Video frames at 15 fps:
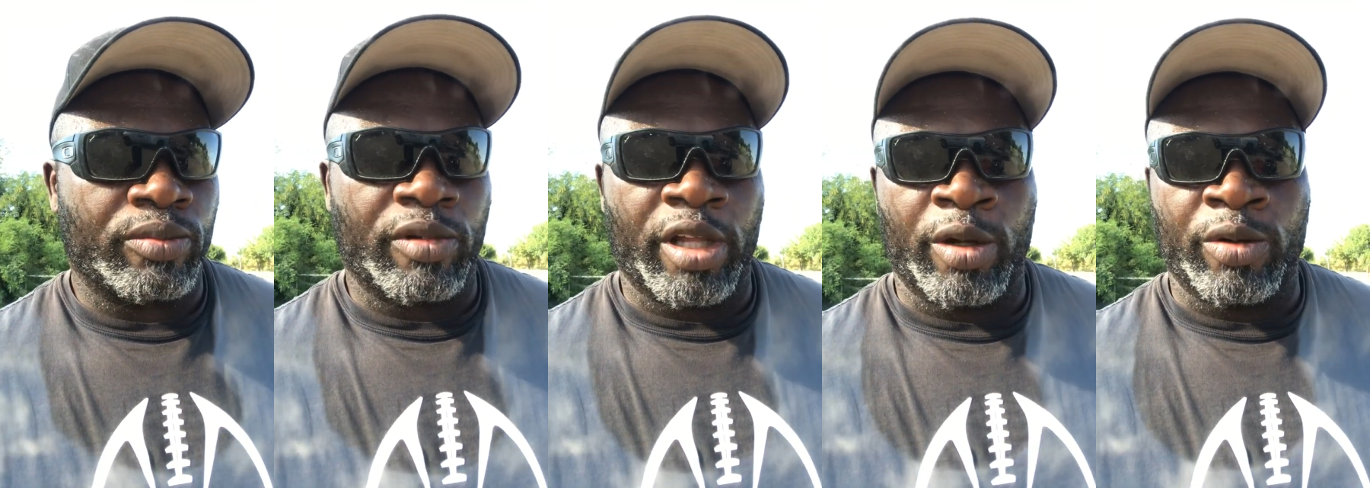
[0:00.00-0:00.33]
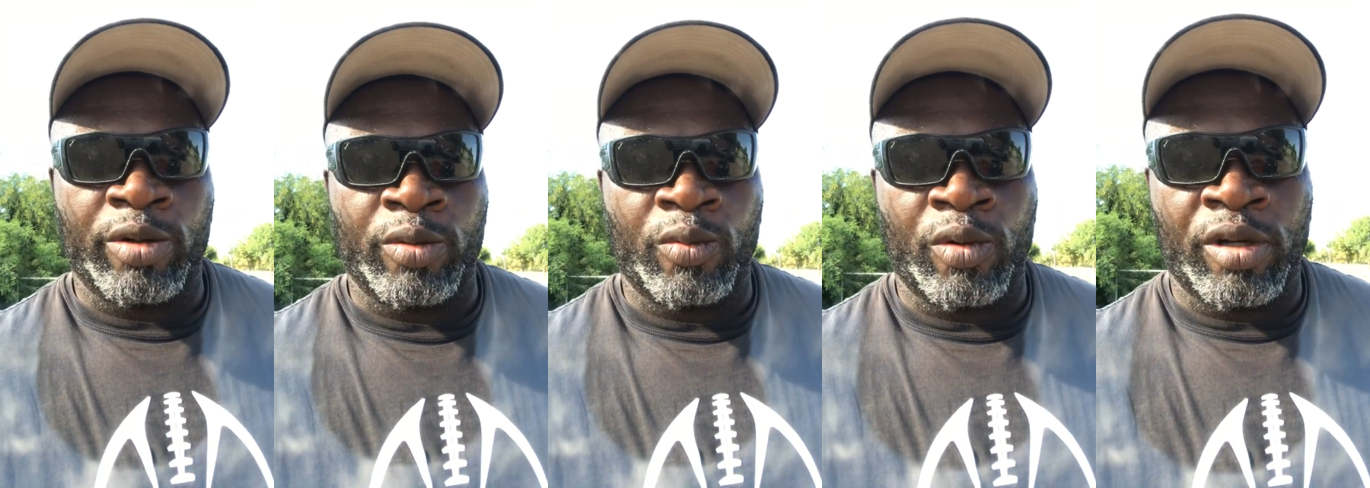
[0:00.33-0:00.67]
they
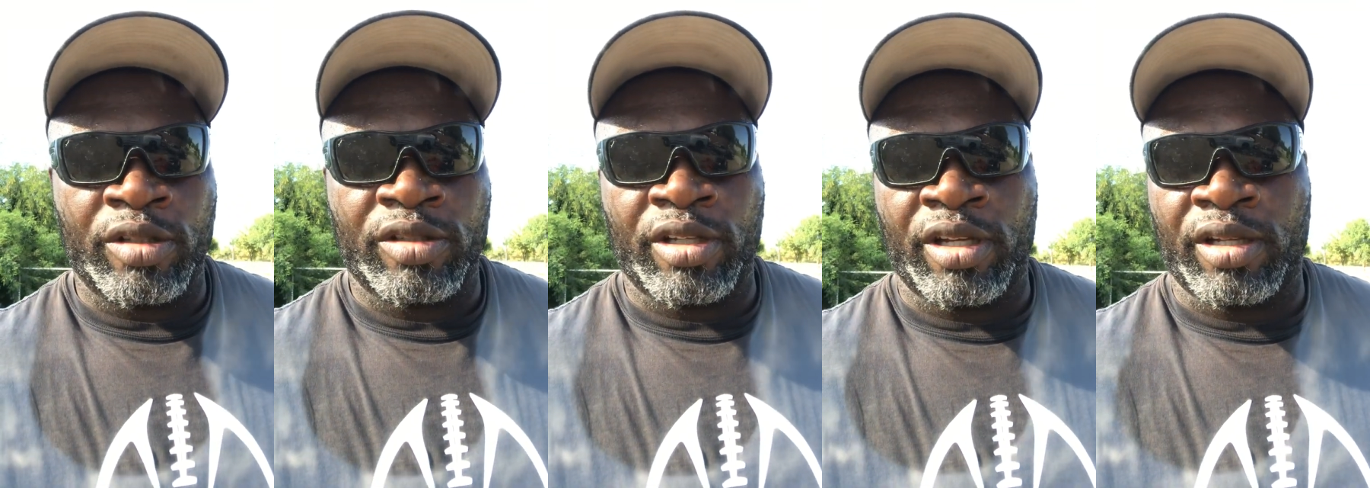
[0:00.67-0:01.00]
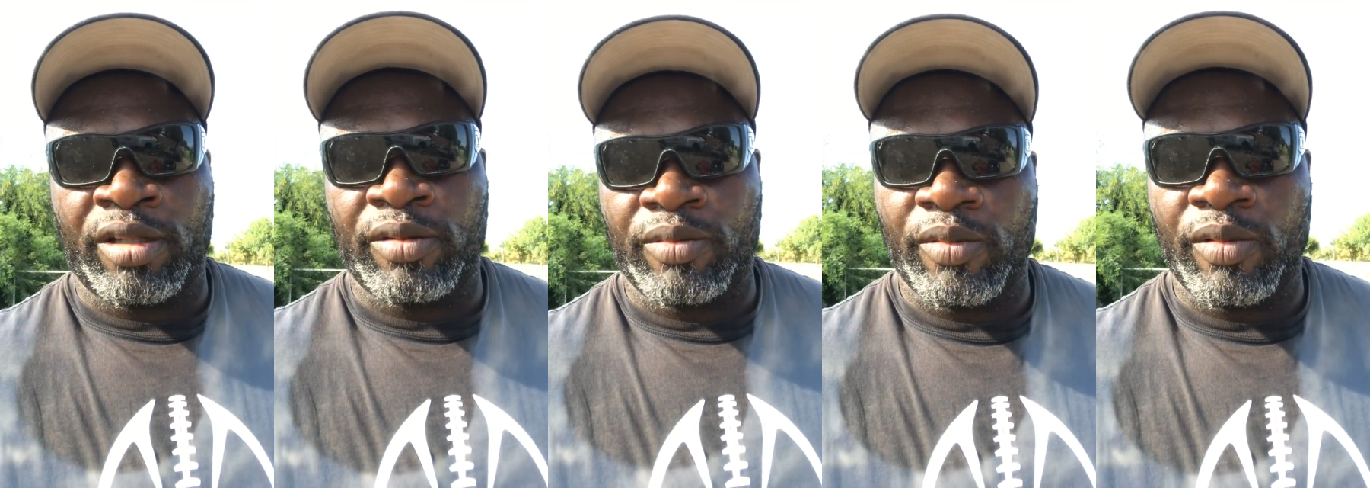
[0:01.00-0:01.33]
were the ones
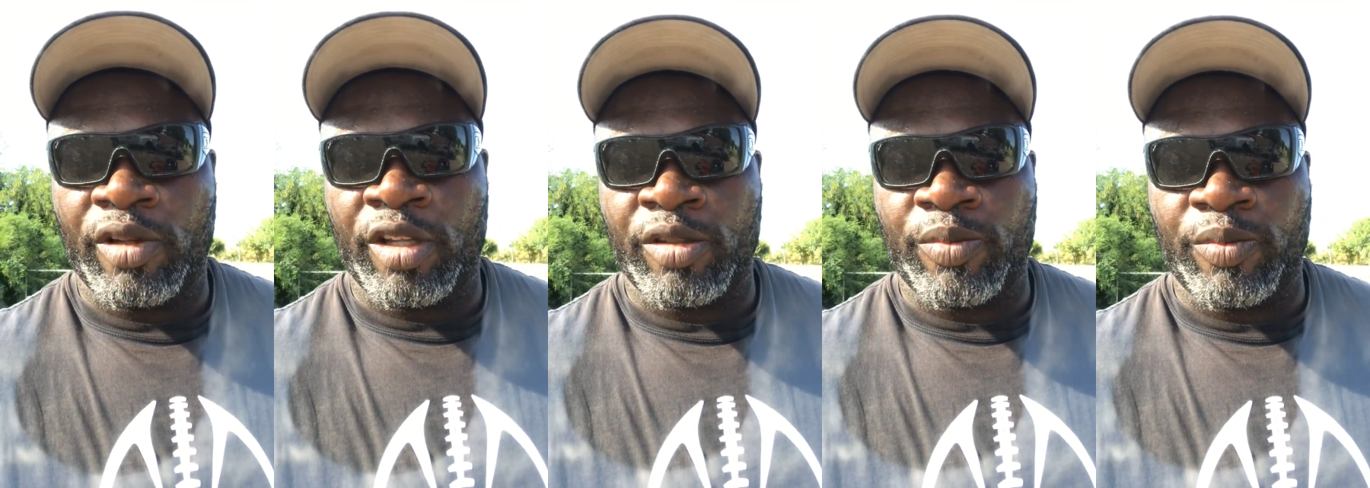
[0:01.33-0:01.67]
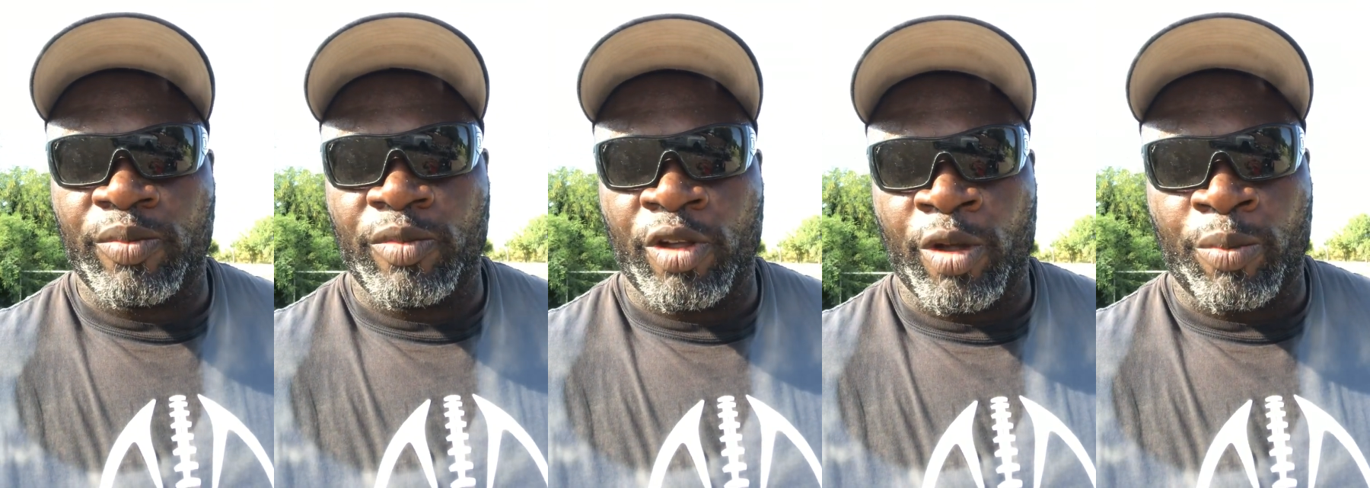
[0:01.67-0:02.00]
that's
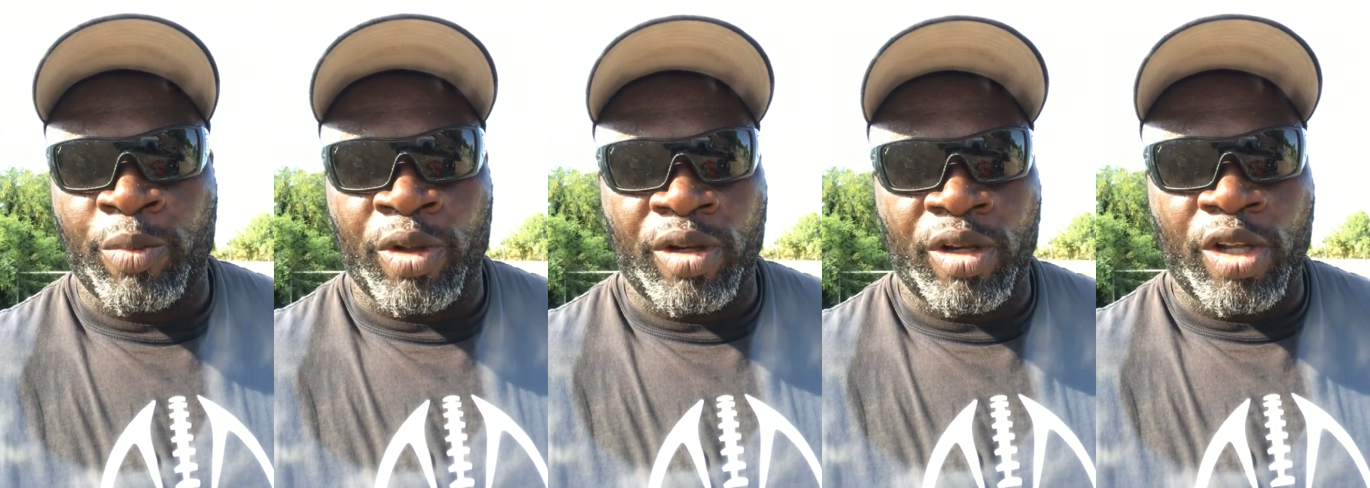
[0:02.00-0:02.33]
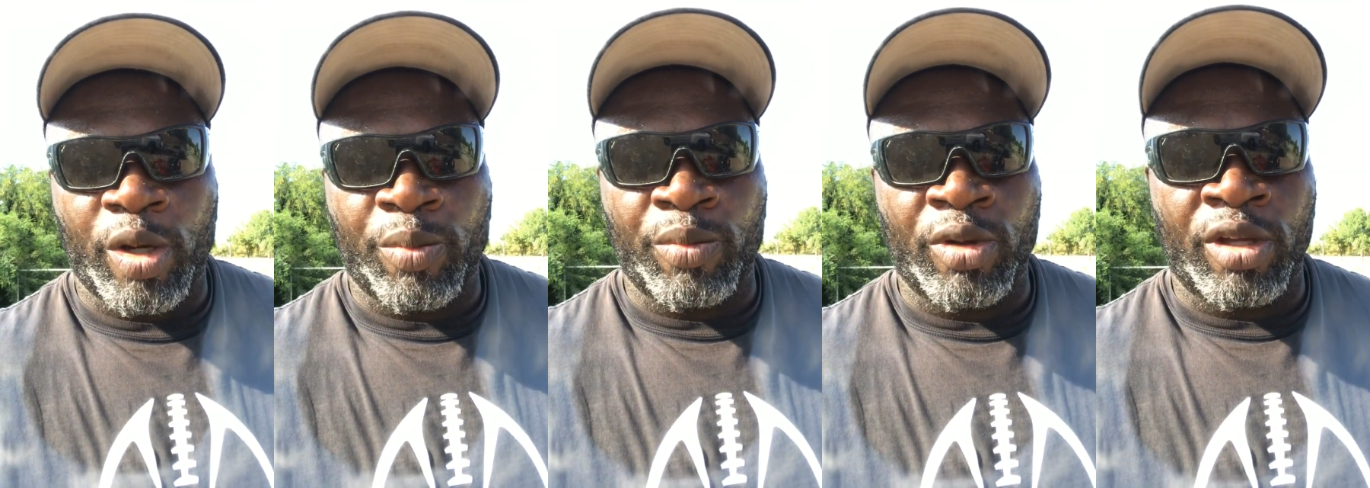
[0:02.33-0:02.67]
been
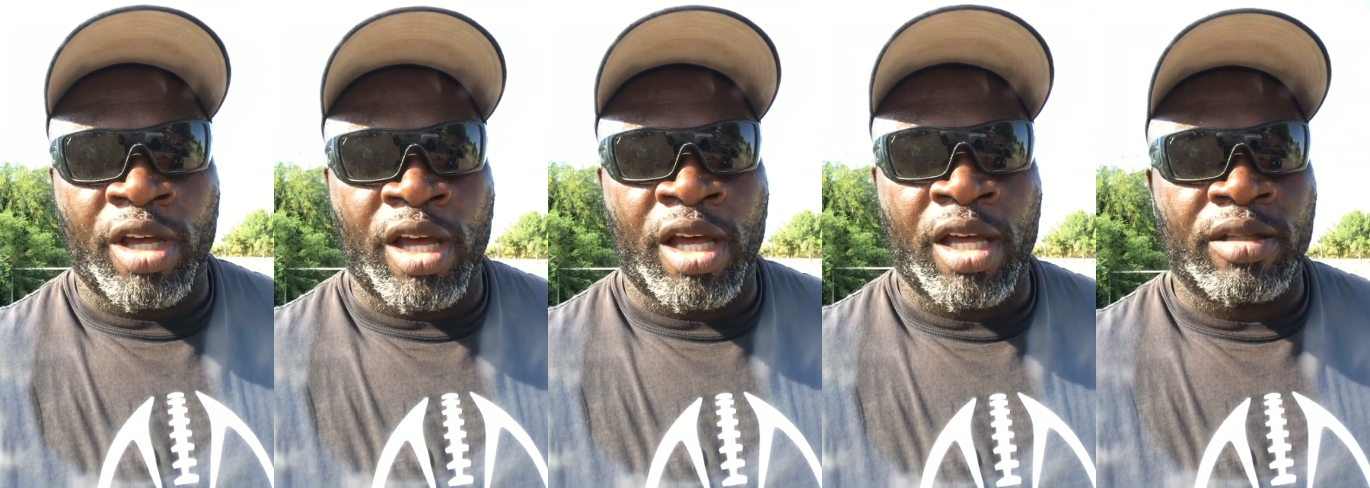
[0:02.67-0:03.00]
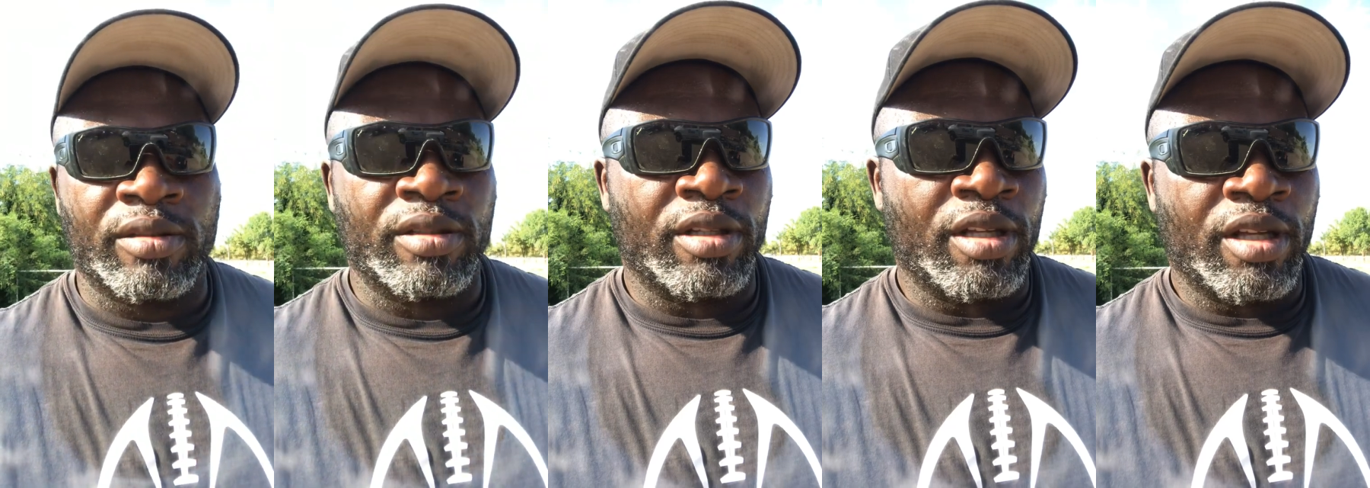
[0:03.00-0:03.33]
helping me out